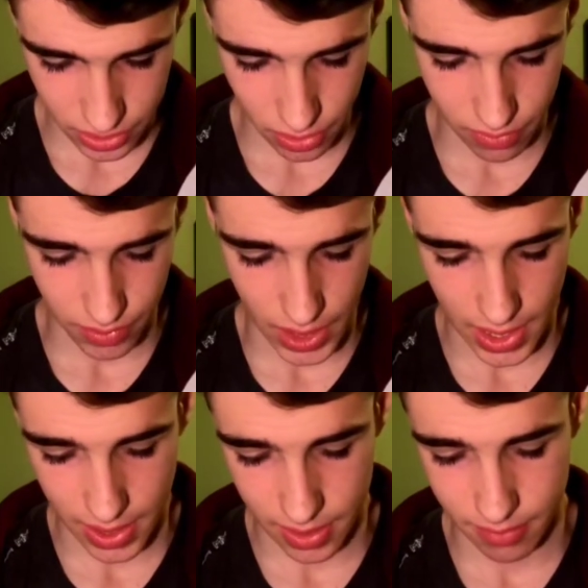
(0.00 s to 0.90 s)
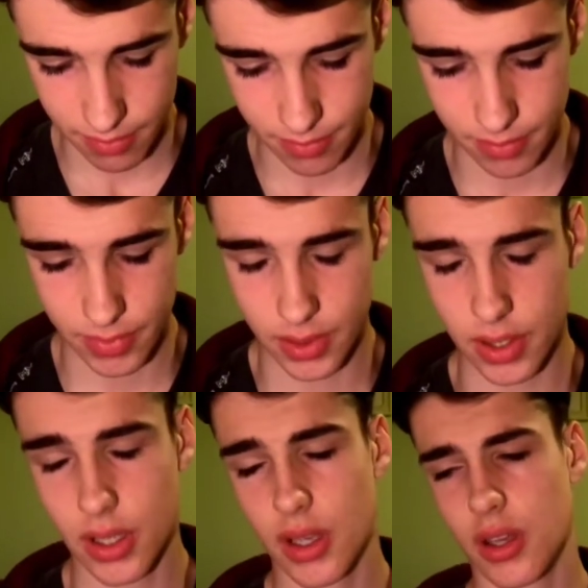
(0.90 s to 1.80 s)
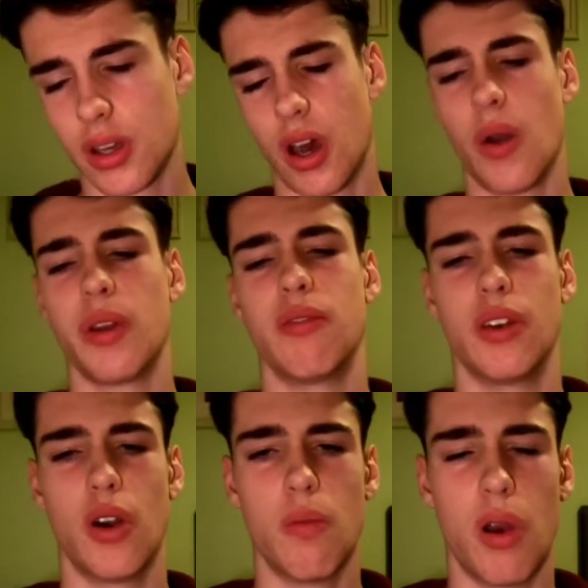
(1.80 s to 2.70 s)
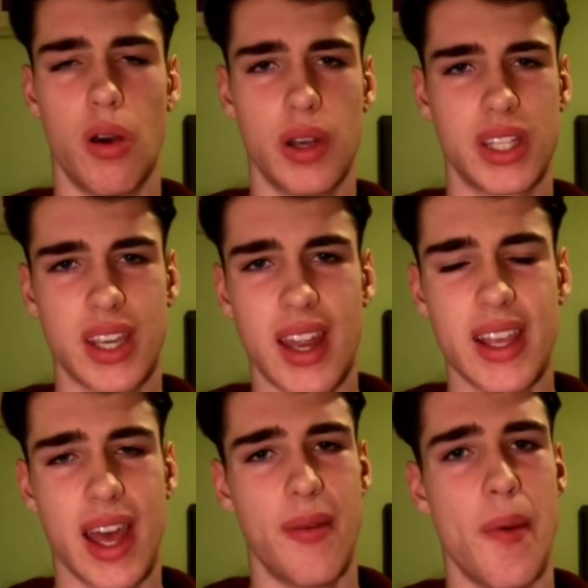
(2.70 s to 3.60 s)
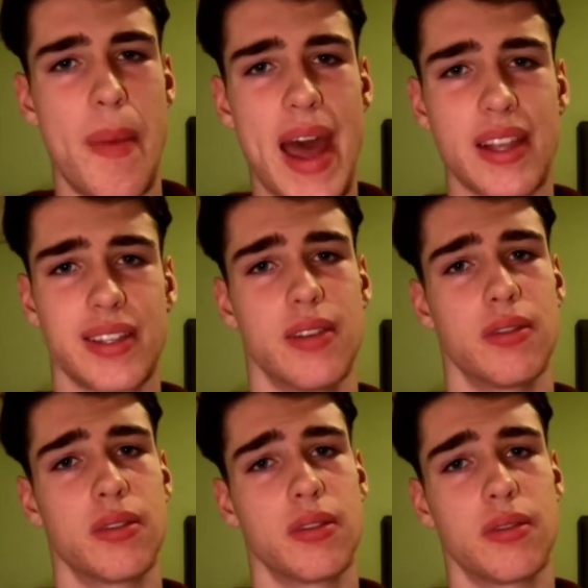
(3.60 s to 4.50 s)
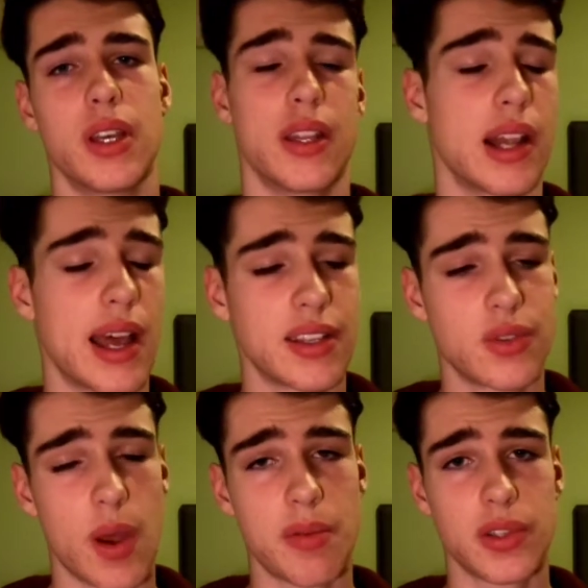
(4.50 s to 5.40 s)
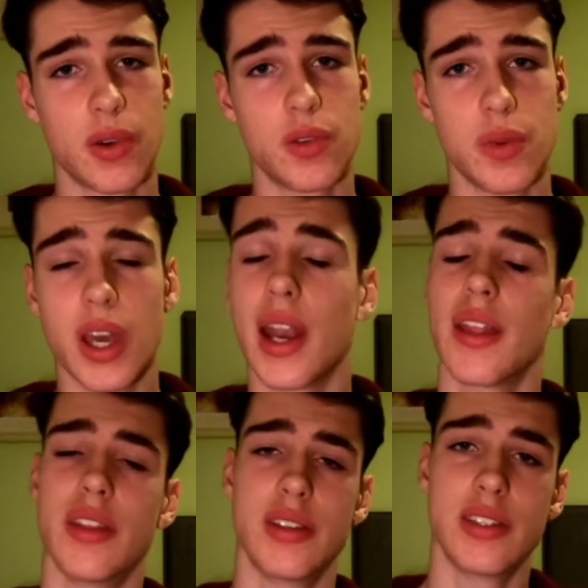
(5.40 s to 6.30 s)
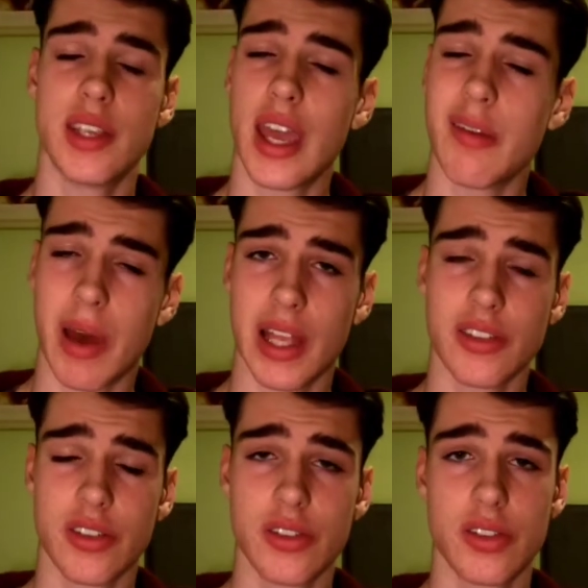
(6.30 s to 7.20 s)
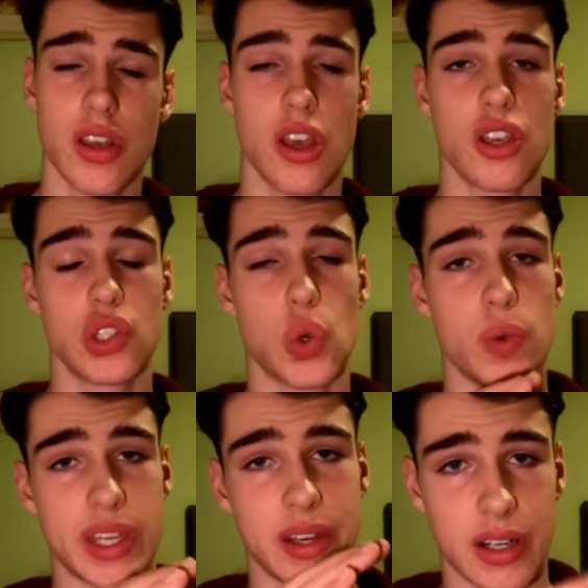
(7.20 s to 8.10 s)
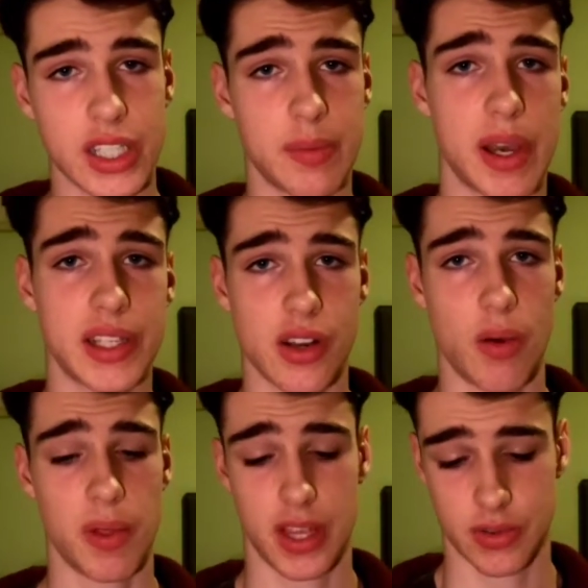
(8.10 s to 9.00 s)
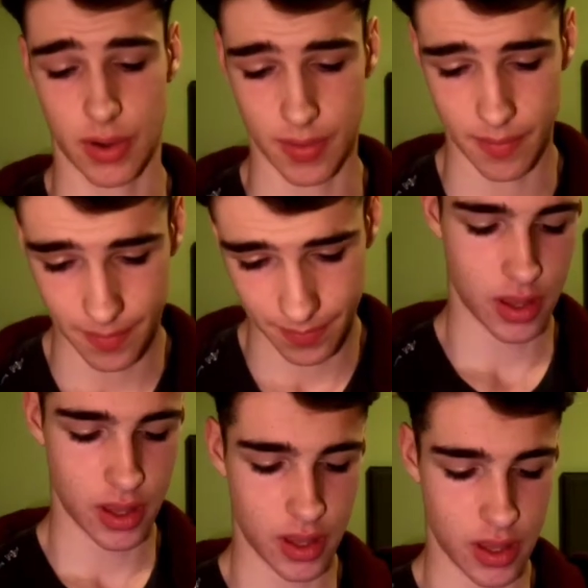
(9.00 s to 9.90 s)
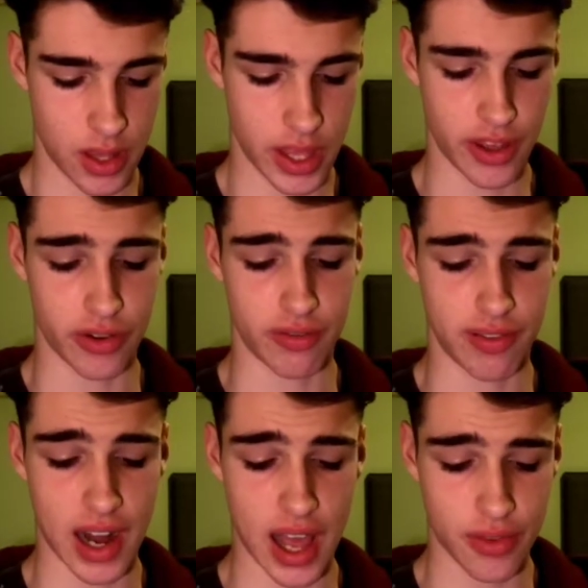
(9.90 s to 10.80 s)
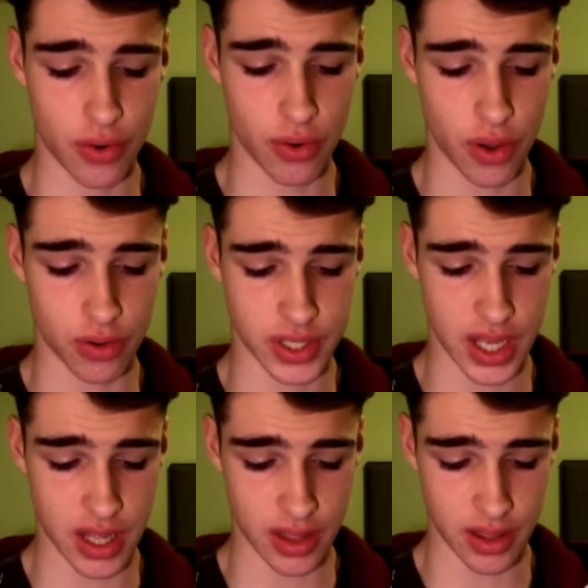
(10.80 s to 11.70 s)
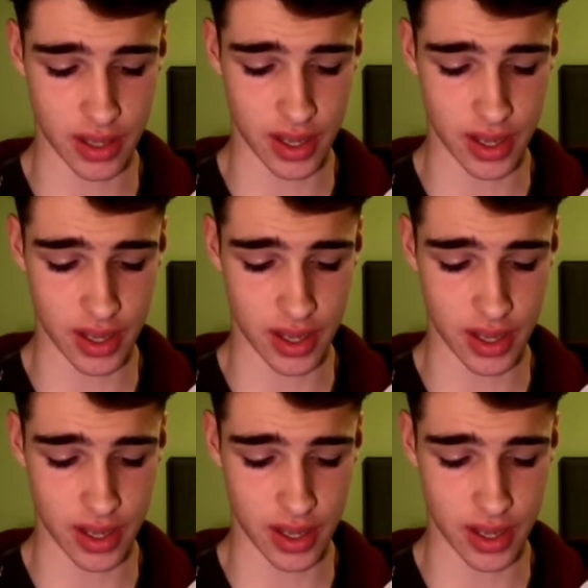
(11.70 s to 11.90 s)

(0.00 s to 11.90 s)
so fly. I don't even know, bro. It's kind of getting repetitive. In the last two episodes, we kind of had the same answers, so we gotta spice it up in this one. He could fly through your teeth.